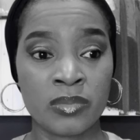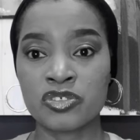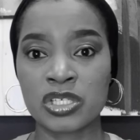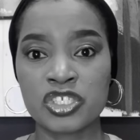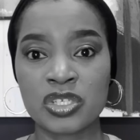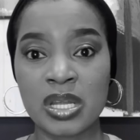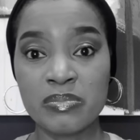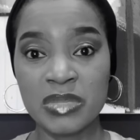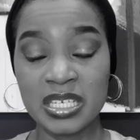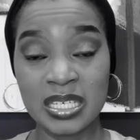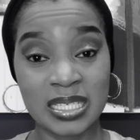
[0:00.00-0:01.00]
Traditional
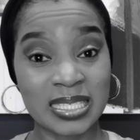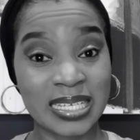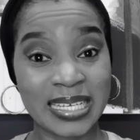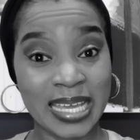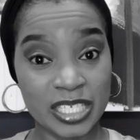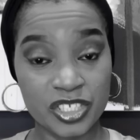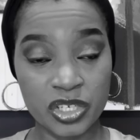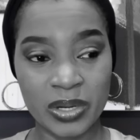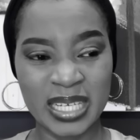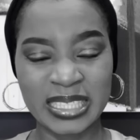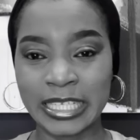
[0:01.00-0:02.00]
media in Nigeria,